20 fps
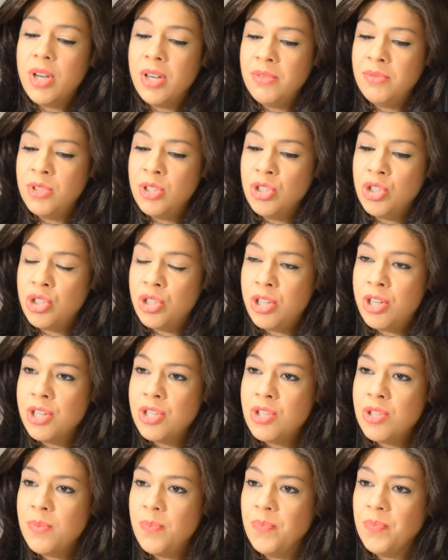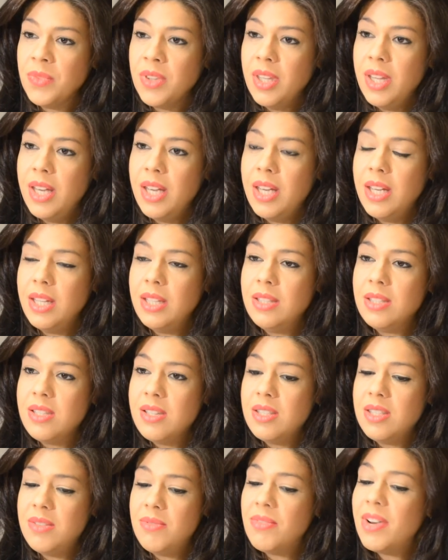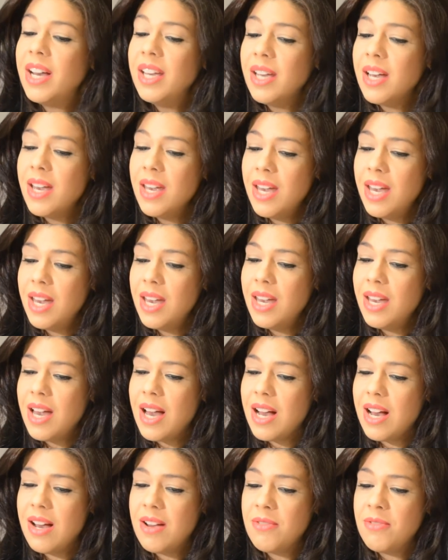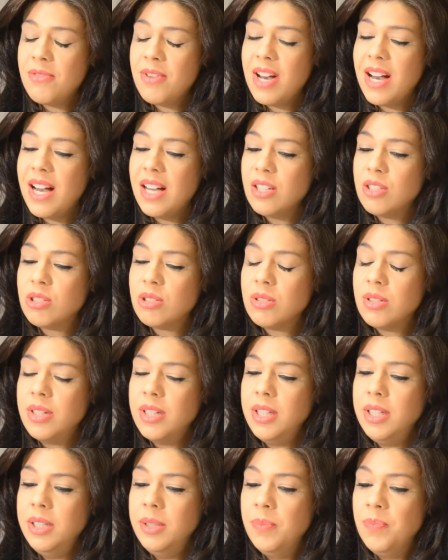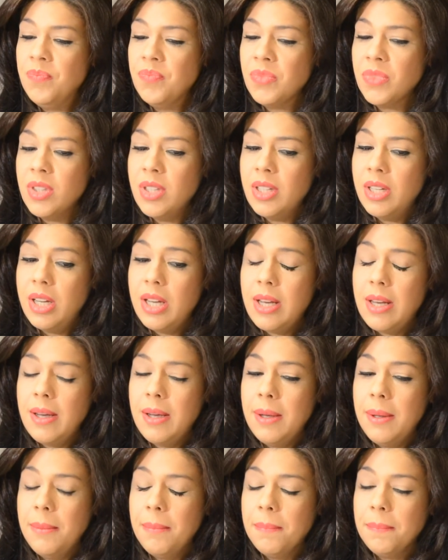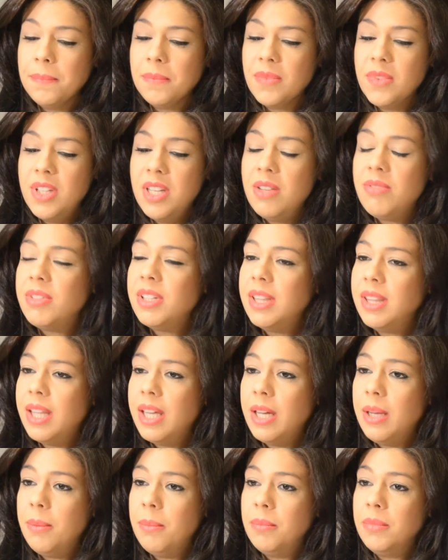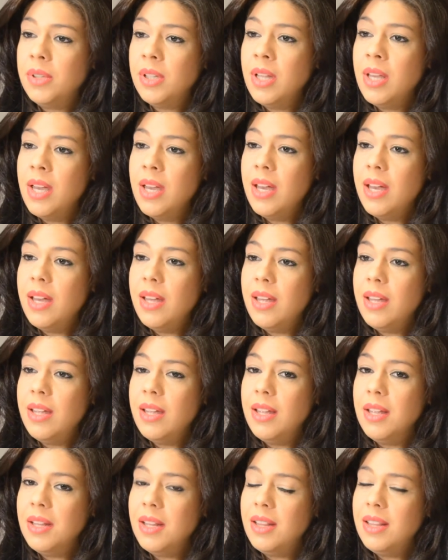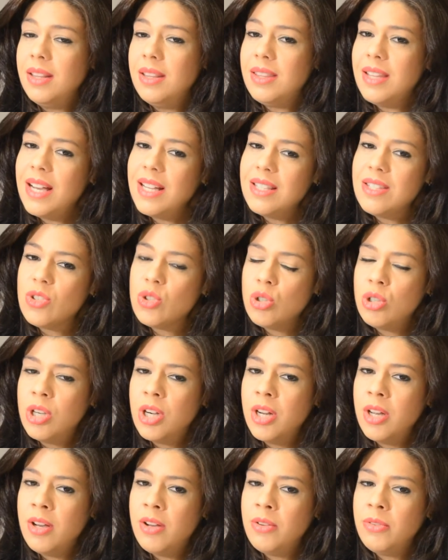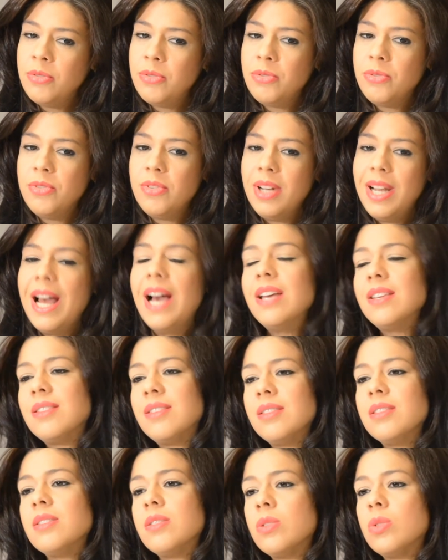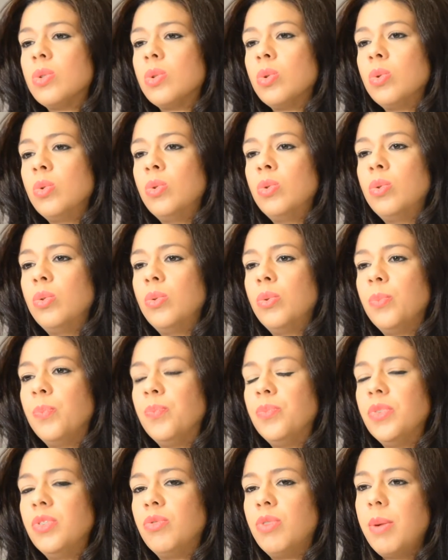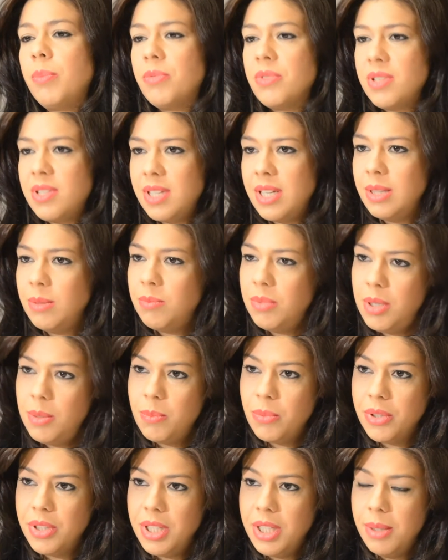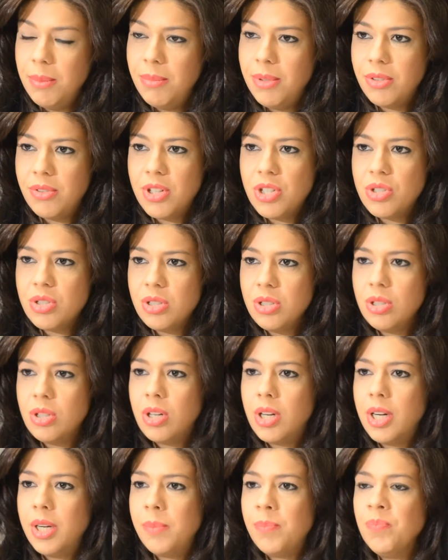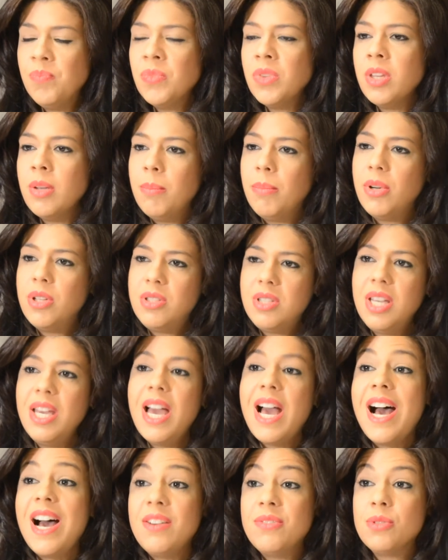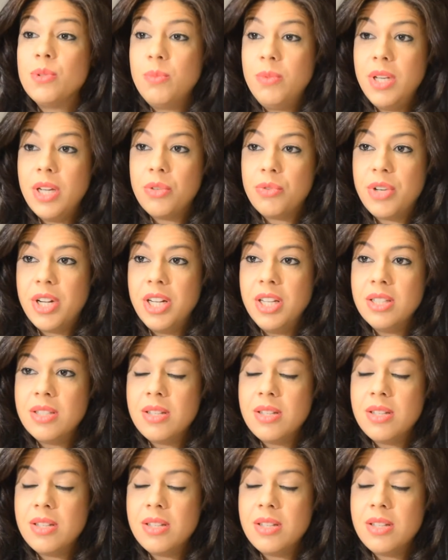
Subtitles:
of the church. And the YIA have actually given them that sort of license to represent people in immigration court, but they have to be accredited.